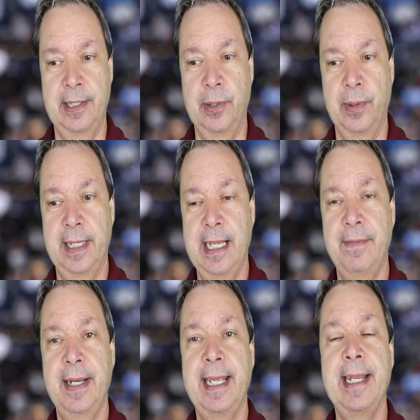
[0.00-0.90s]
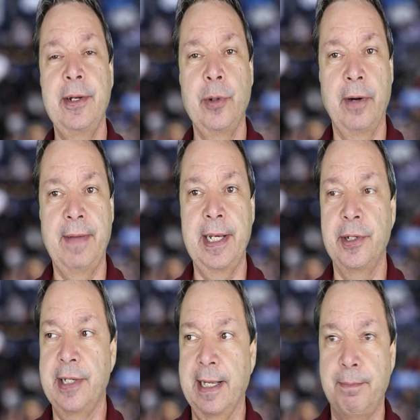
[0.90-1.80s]
you know, even indoor
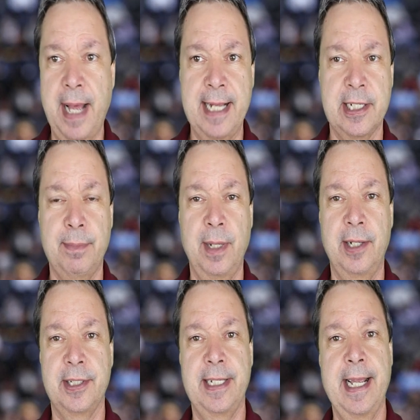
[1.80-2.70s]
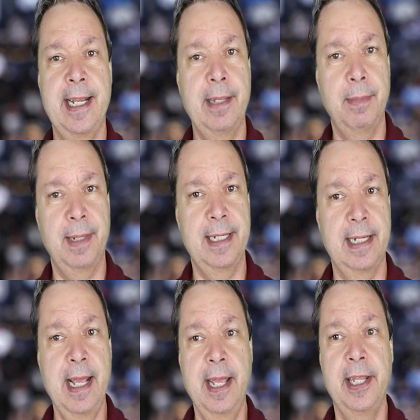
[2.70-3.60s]
venues like a basketball stadium,
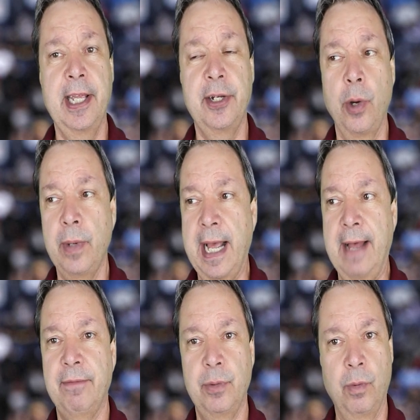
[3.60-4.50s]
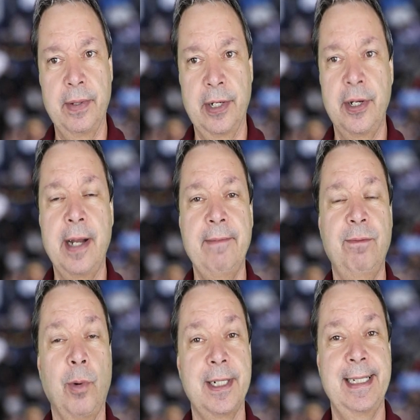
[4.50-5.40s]
places, you don't have to, they're not
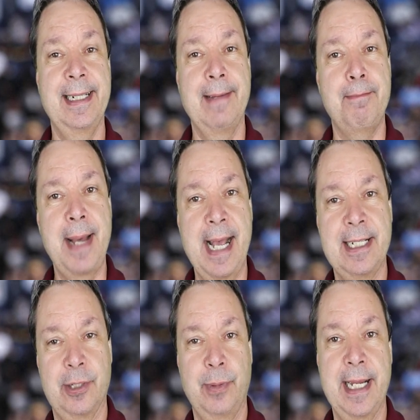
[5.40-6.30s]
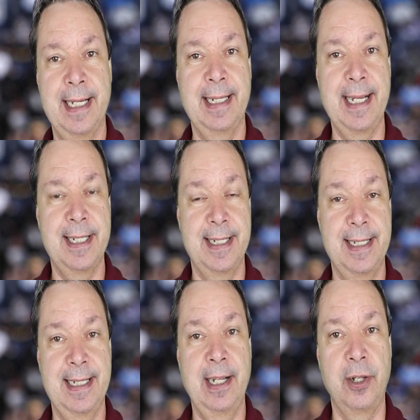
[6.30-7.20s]
enforcing the mask
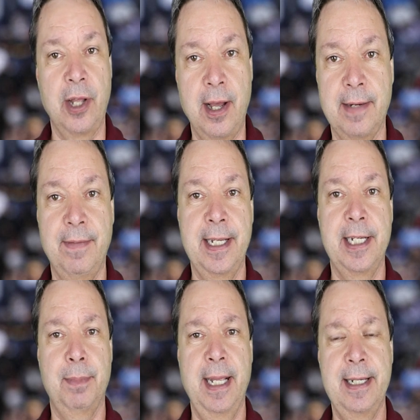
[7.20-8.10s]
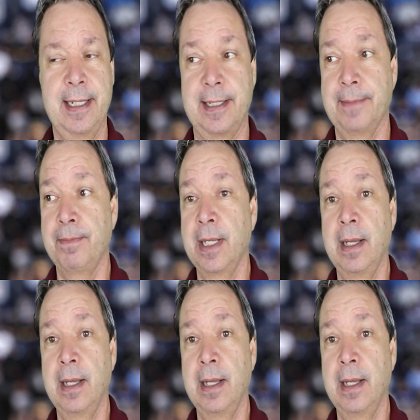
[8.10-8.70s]
regulations in a lot of these places.